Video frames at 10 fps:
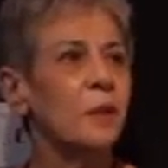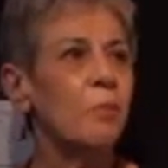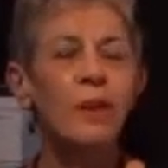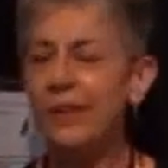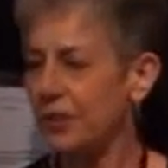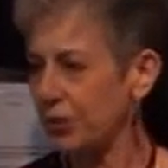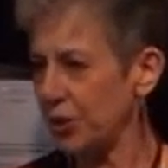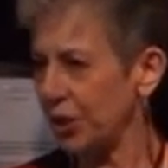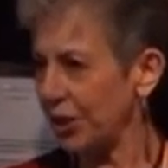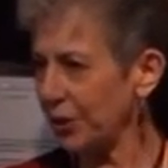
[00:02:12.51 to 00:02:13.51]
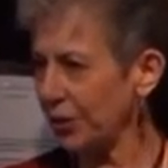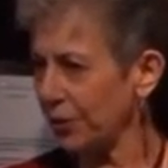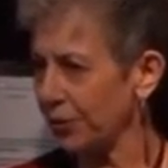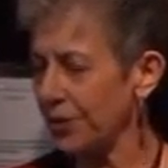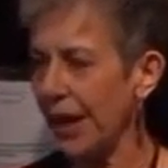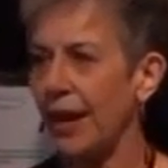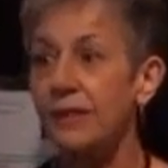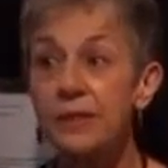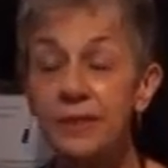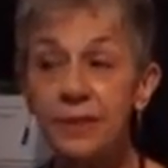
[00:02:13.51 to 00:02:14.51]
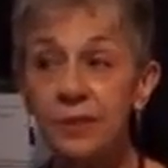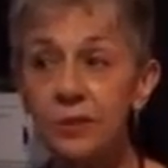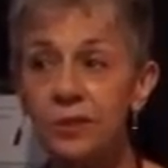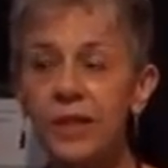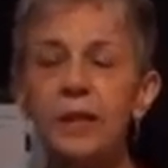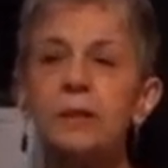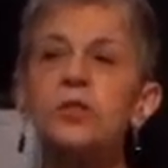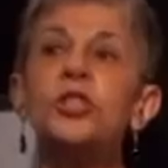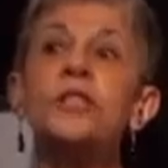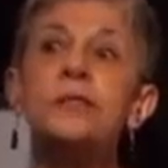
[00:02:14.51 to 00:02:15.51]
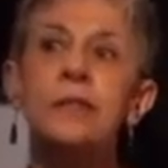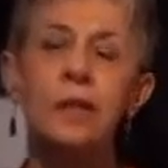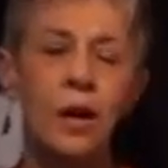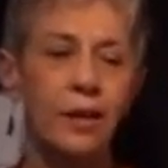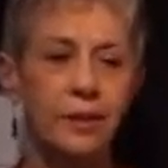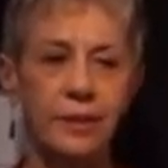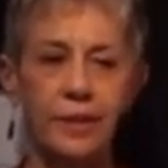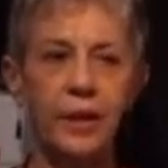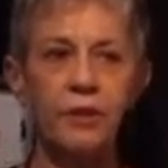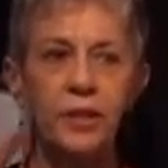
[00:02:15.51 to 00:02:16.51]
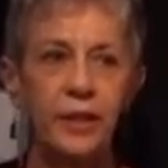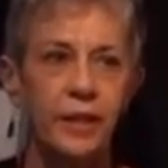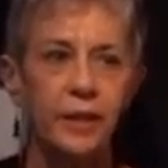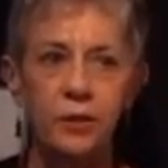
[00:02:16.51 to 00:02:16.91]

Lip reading: polyester shears and silk and cheesecloth and everything in it.